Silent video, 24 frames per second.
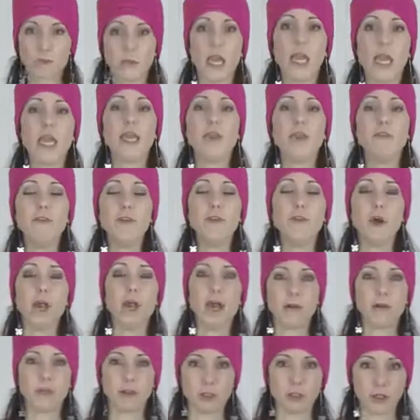If you
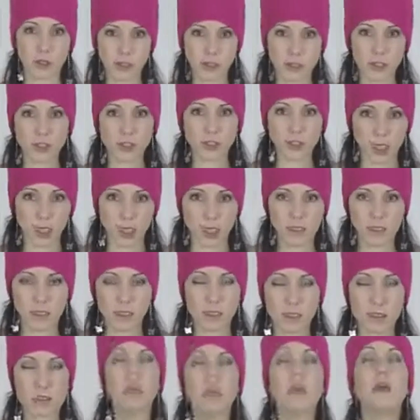have a larger
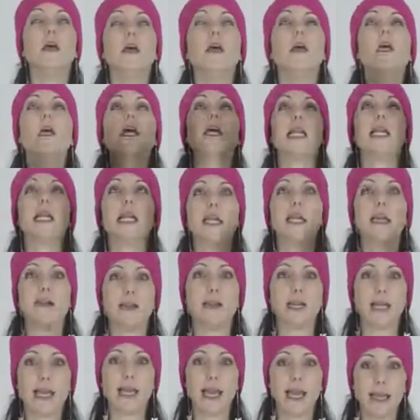chest,
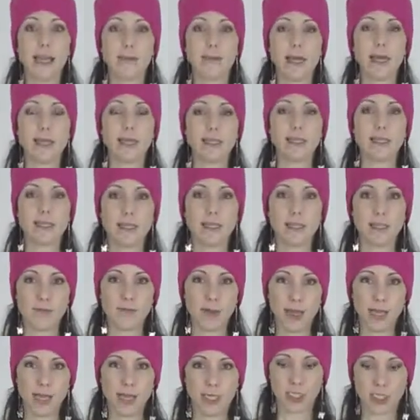clearly I am at a
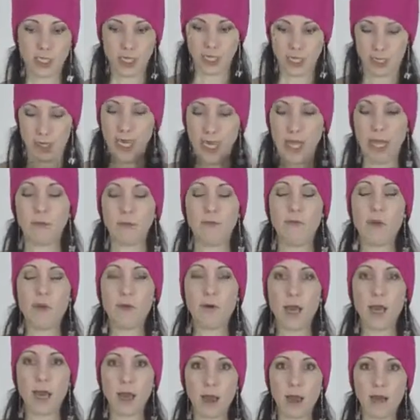disadvantage here. If you
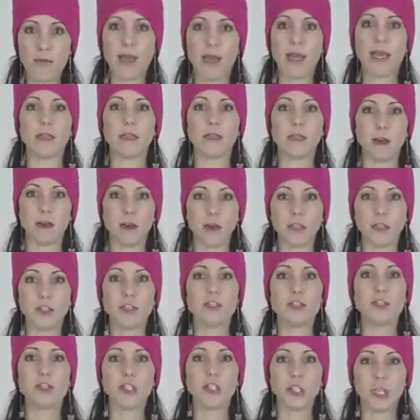have a
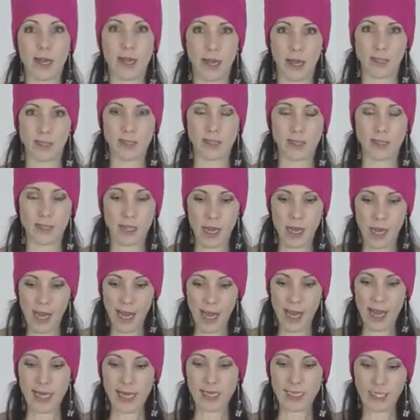larger chest,
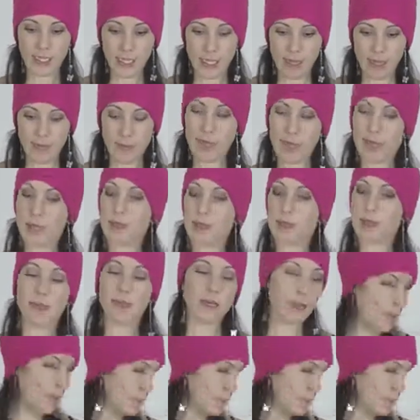it's going to be a little